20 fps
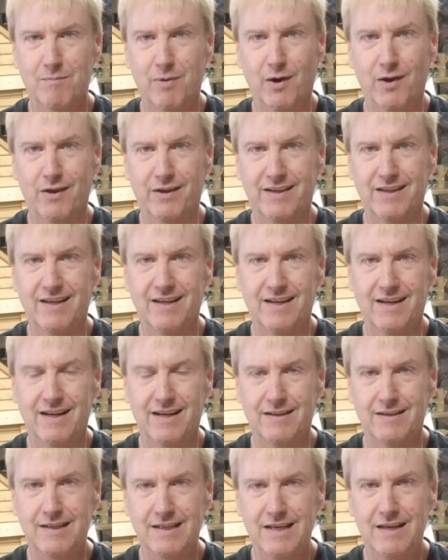Burlington
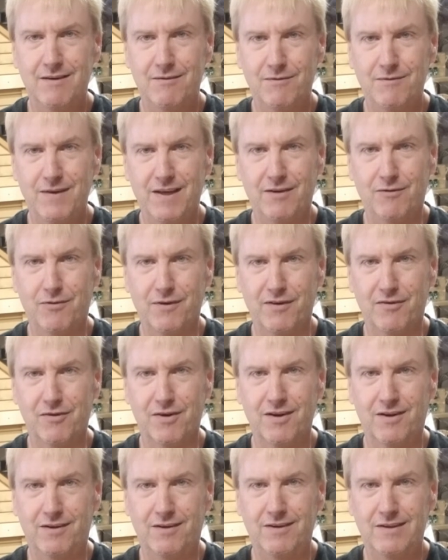and East
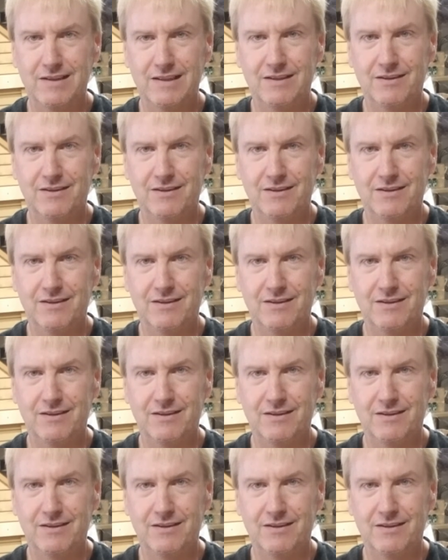Fishkill,